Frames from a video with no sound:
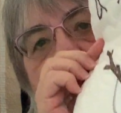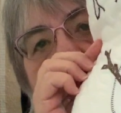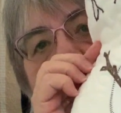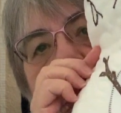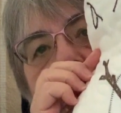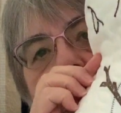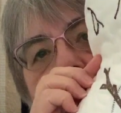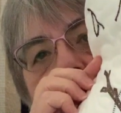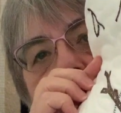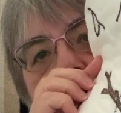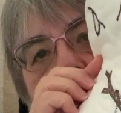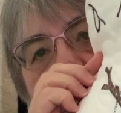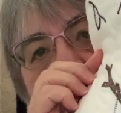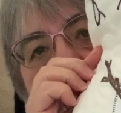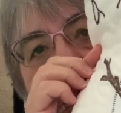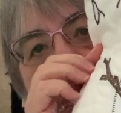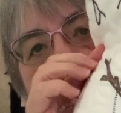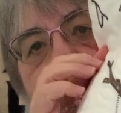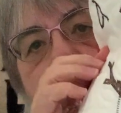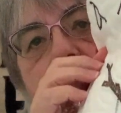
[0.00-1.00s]

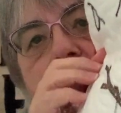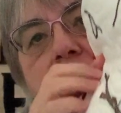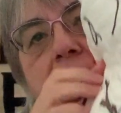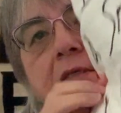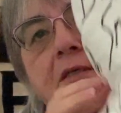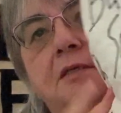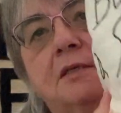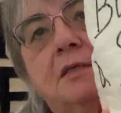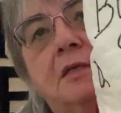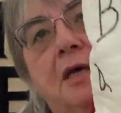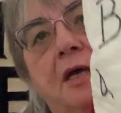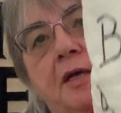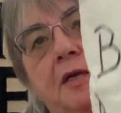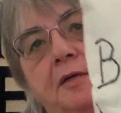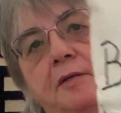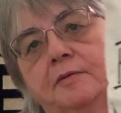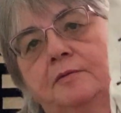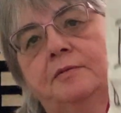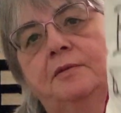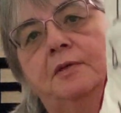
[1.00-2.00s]
and
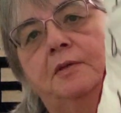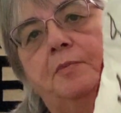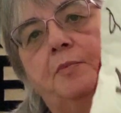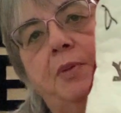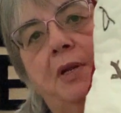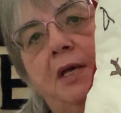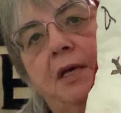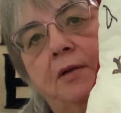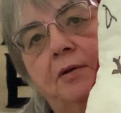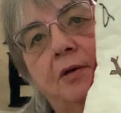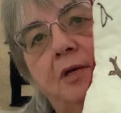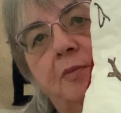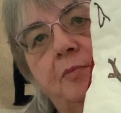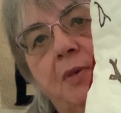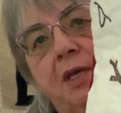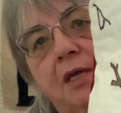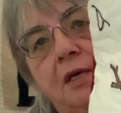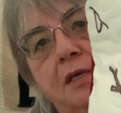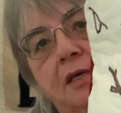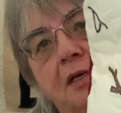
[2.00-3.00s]
I plan on
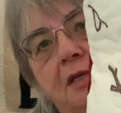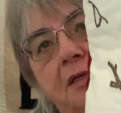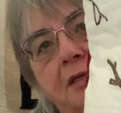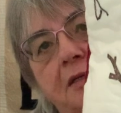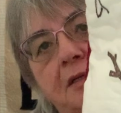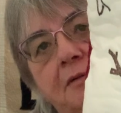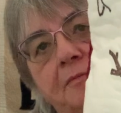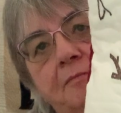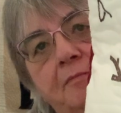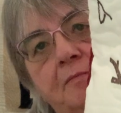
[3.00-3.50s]
making